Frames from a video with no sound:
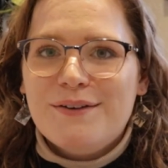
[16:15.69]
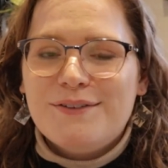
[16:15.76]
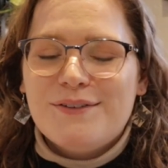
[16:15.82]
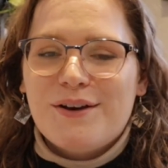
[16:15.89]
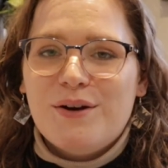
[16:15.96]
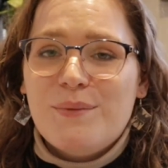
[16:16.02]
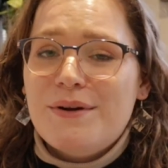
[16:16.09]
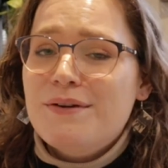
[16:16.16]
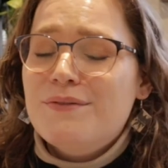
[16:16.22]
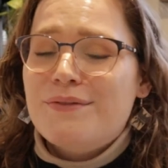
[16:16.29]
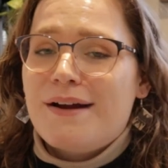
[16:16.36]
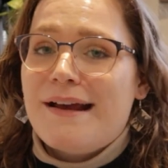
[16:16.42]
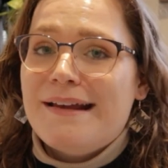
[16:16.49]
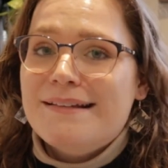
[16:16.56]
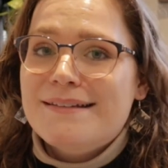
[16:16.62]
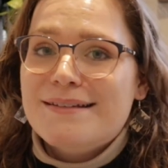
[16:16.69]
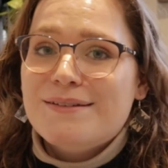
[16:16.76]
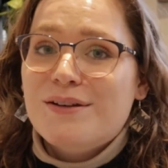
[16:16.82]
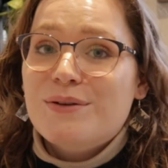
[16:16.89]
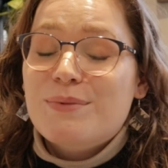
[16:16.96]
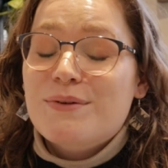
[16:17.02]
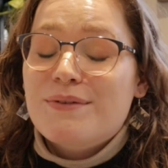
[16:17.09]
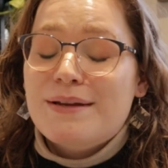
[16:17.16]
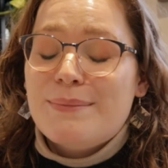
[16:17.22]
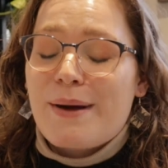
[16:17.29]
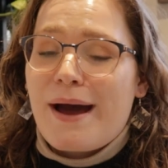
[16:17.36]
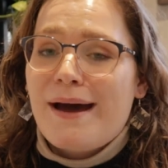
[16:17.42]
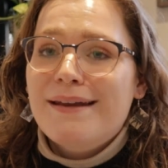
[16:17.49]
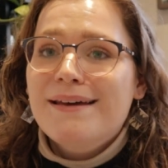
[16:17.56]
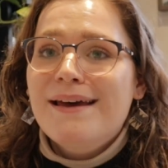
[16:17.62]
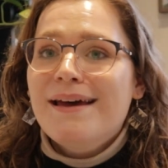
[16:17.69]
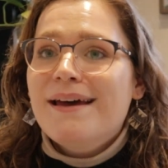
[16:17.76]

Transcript: so when it rains it's going to be really bad.